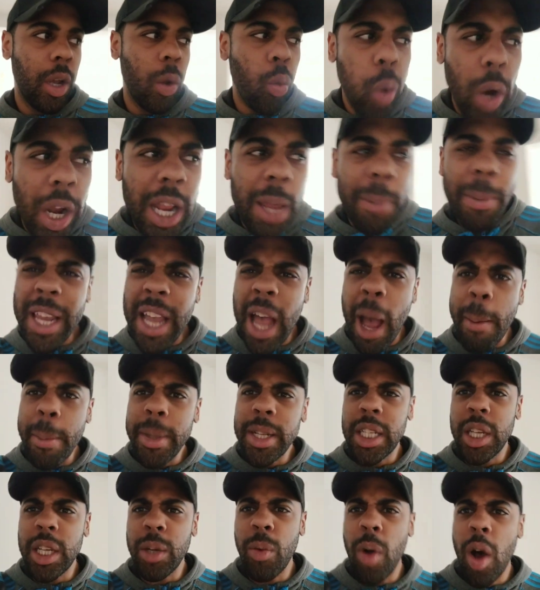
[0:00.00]
Will he be
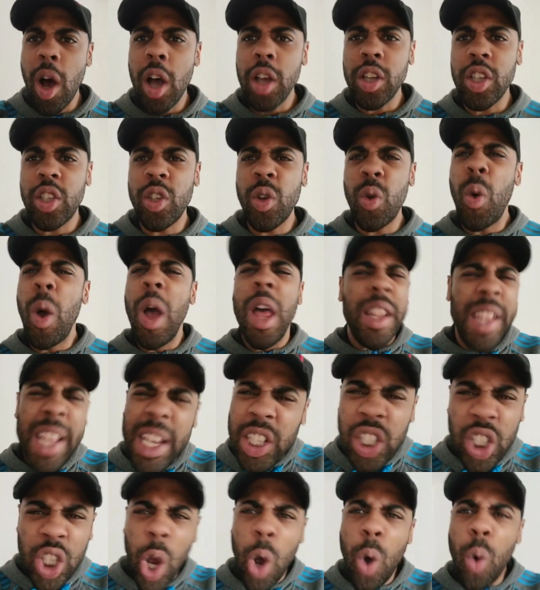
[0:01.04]
coming to Arsenal?
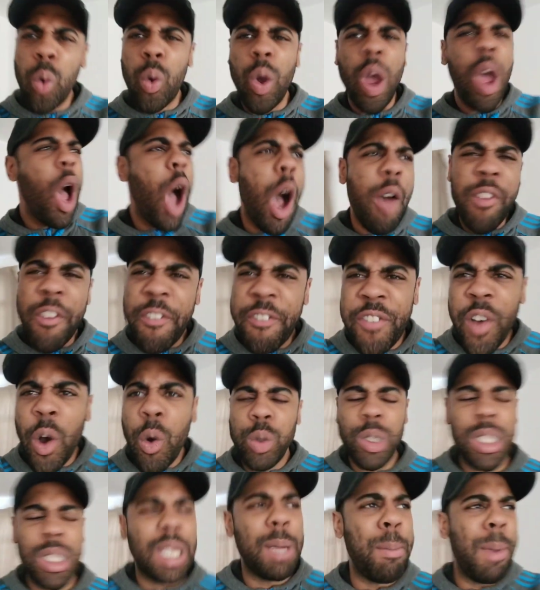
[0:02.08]
There's talk of a
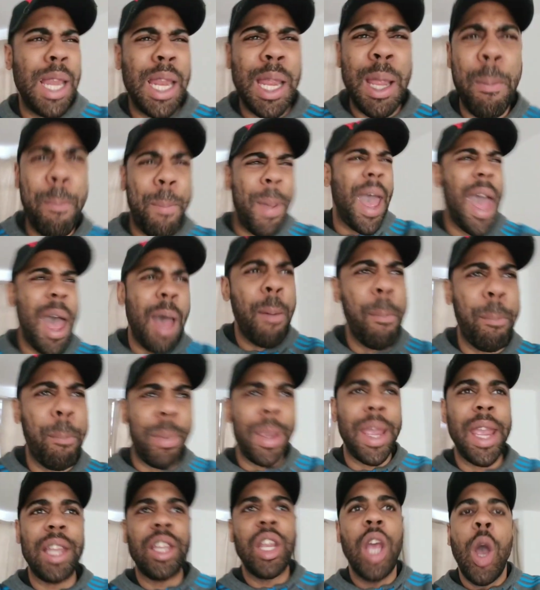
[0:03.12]
£40 million
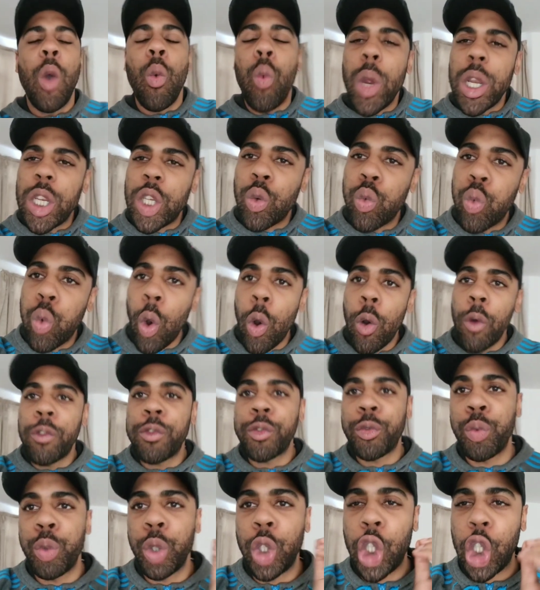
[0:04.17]
bid, which
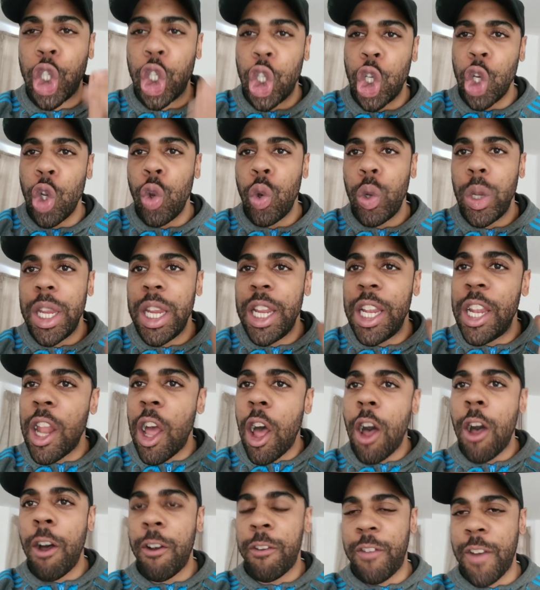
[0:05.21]
Wolves would surely
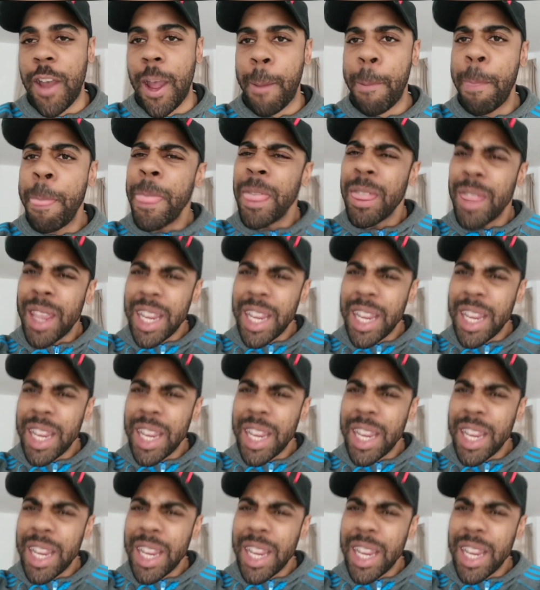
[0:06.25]
laugh at.